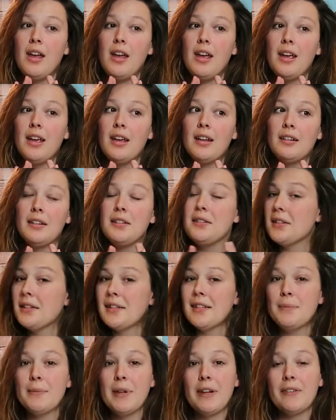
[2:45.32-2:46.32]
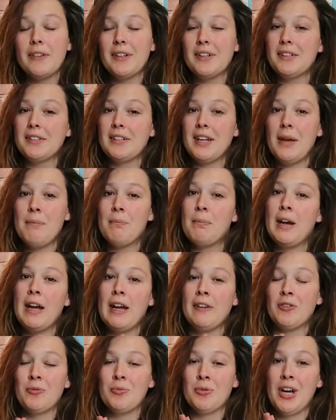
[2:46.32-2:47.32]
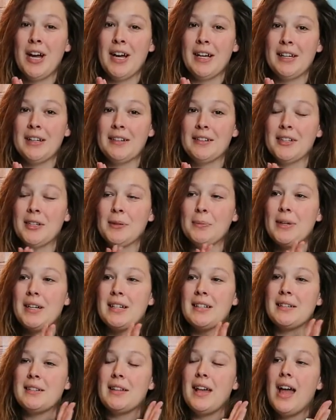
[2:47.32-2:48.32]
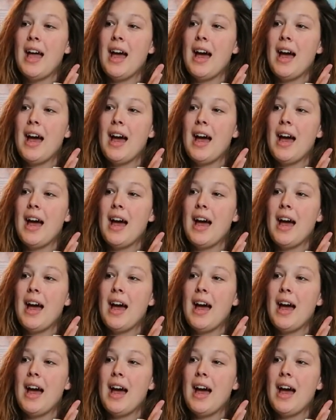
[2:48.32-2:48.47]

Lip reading: and this isn't my first time buying from Talking Serpents.